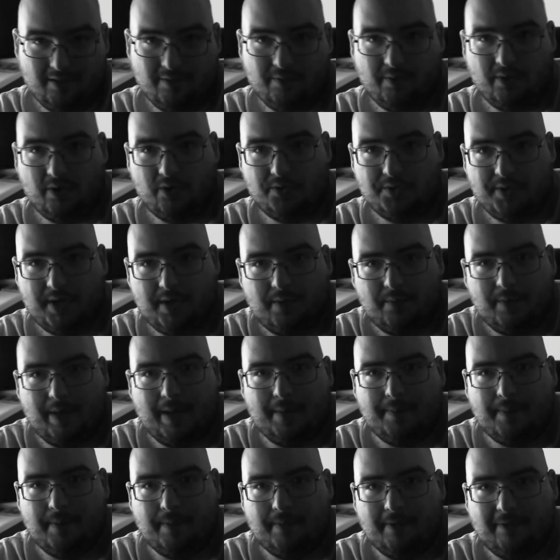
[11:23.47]
We're going to try to
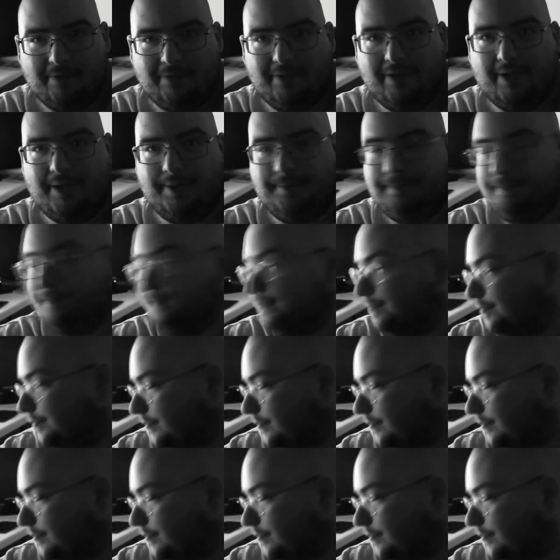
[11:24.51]
ramp up the fun.